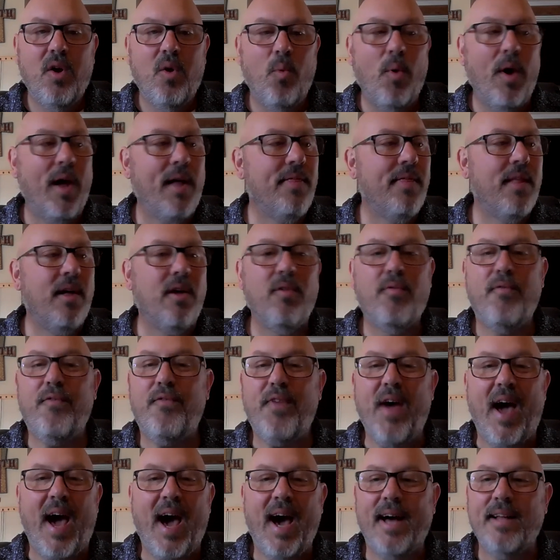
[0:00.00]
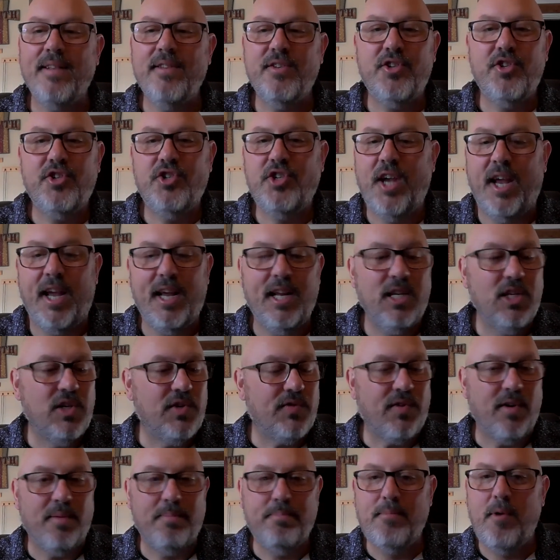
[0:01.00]
when the fads
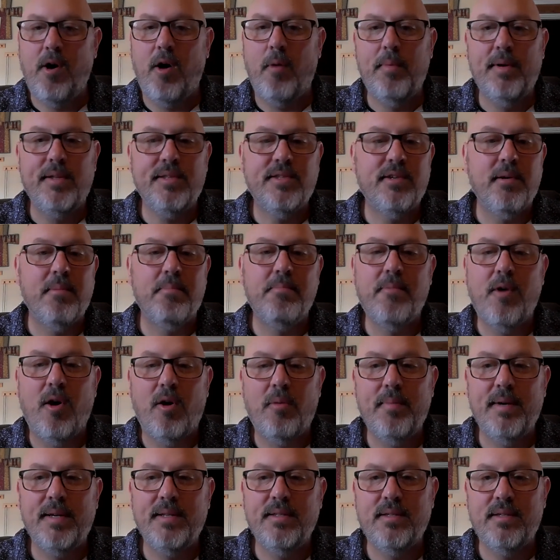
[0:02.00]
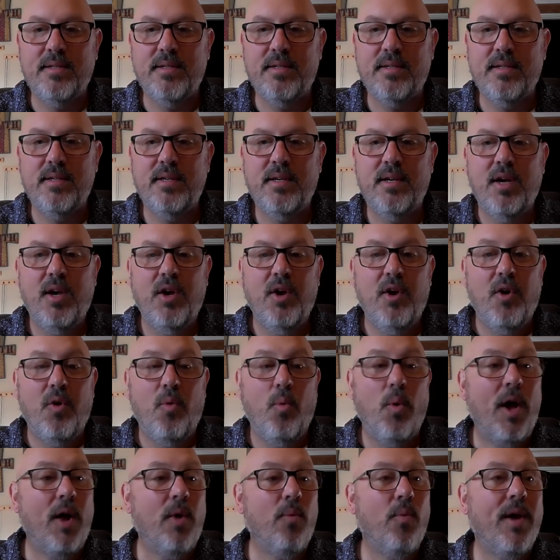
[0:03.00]
change from moment to moment,
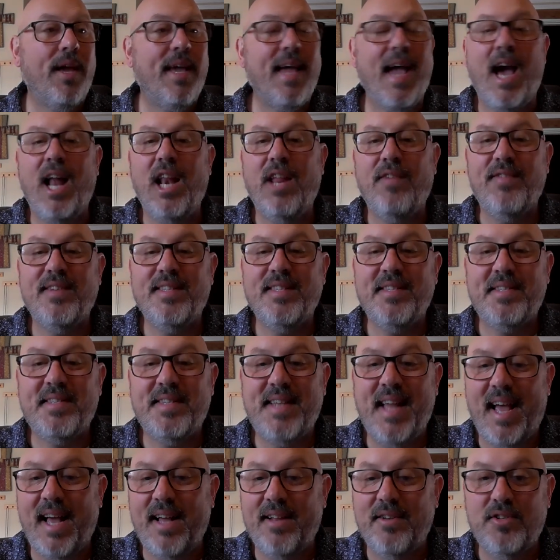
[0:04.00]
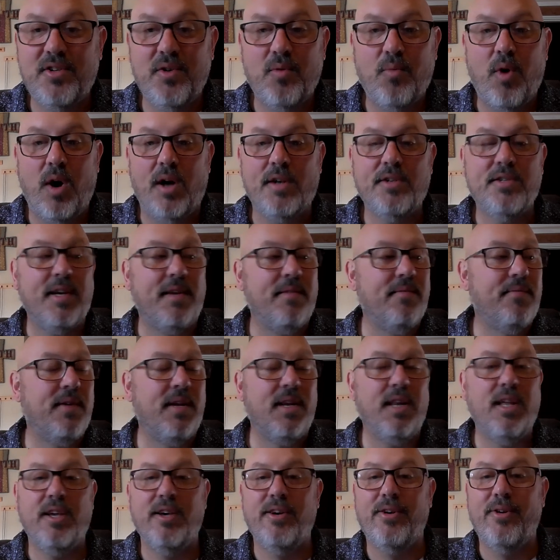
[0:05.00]
when we can't even stand to watch a
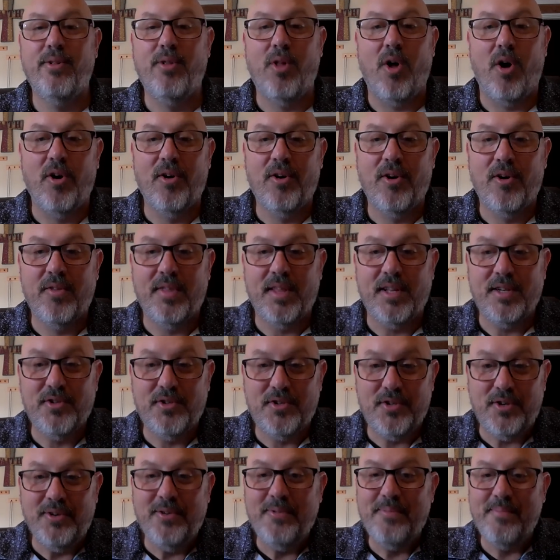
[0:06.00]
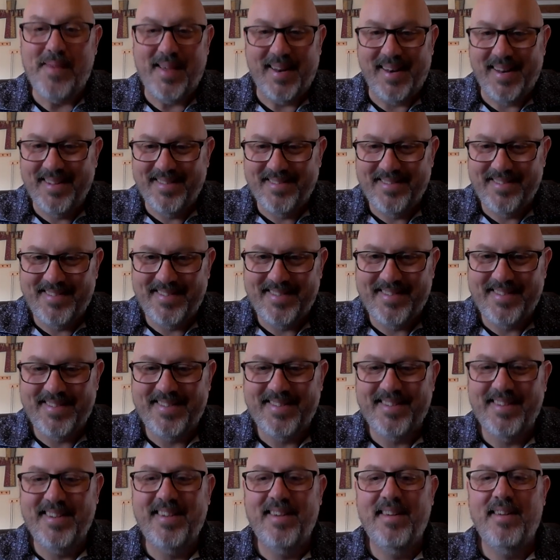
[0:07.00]
video longer than 2
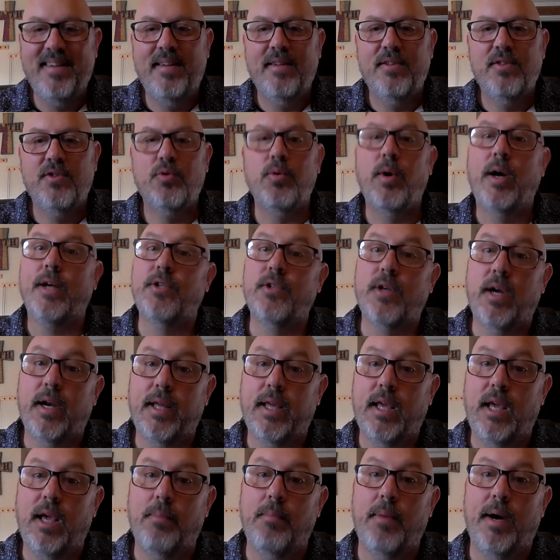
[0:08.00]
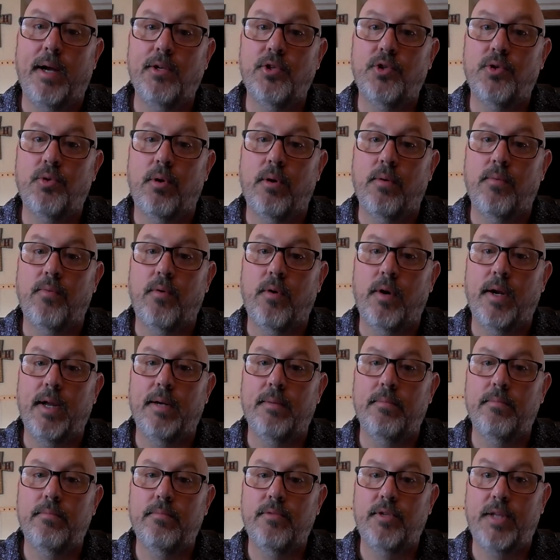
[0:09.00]
minutes, that's why I try to keep mine short for
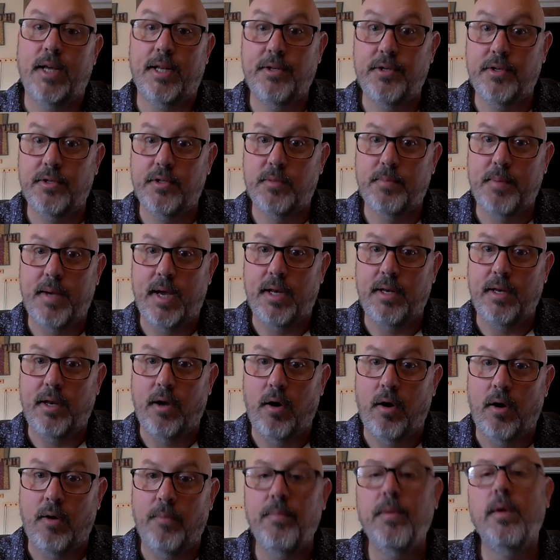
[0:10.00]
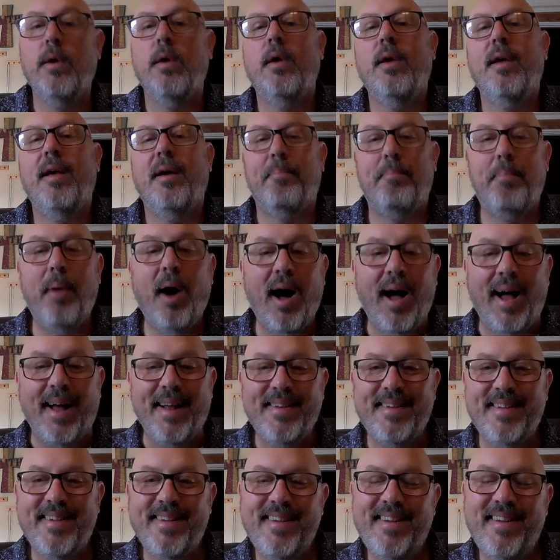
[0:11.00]
you, attention span, y'all.
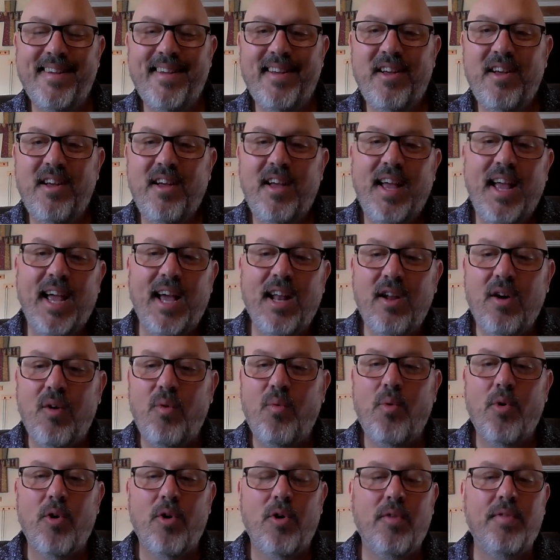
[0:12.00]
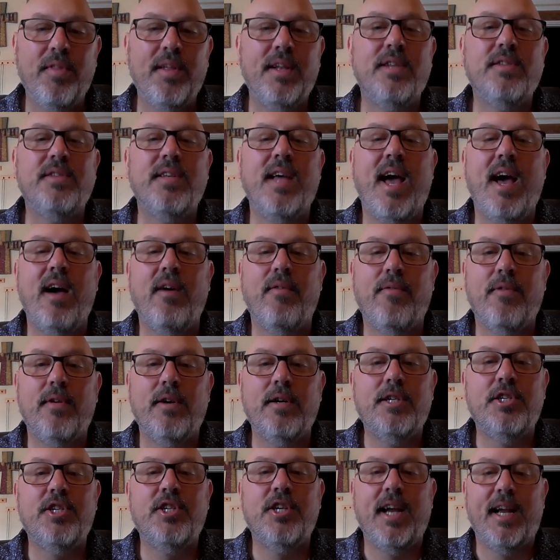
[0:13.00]
But in a world that is
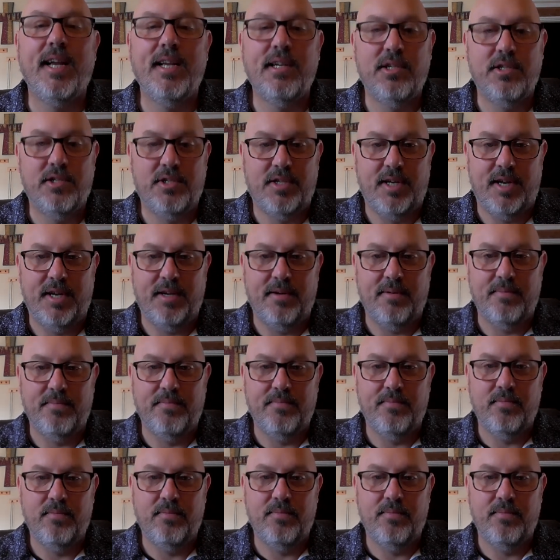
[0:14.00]
ever changing,